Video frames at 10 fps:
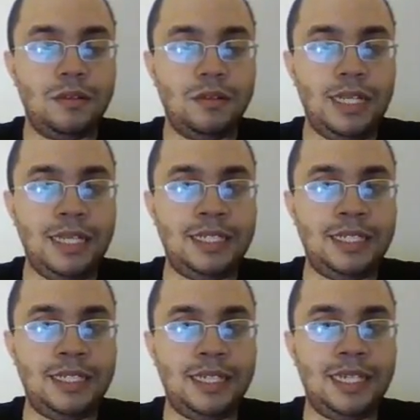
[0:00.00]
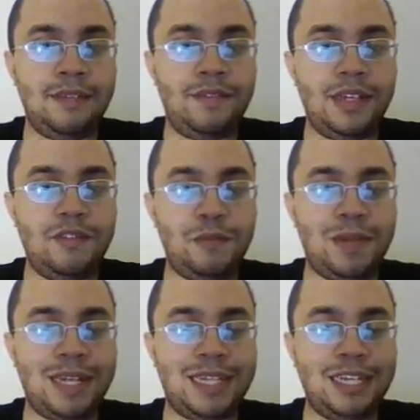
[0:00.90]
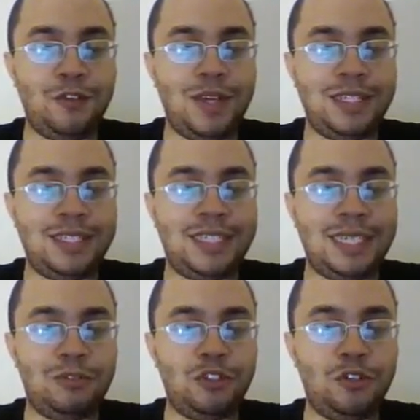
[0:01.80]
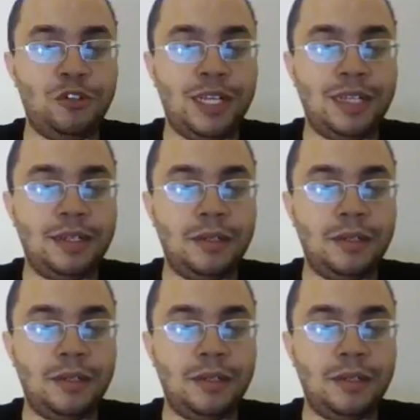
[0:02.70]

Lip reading: easy to live, and if you block the other way, it's the same story.